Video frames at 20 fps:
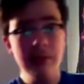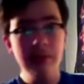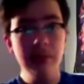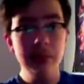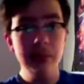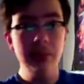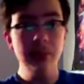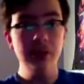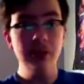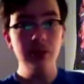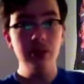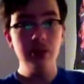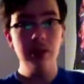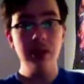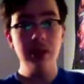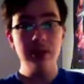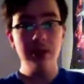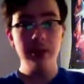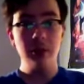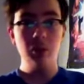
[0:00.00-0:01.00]
it's a good
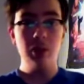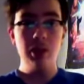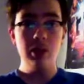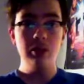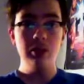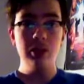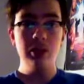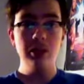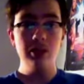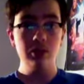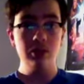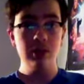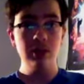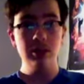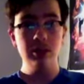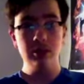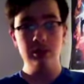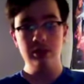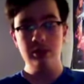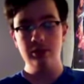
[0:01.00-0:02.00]
trailer. It's a well done
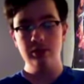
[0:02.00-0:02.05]
trailer.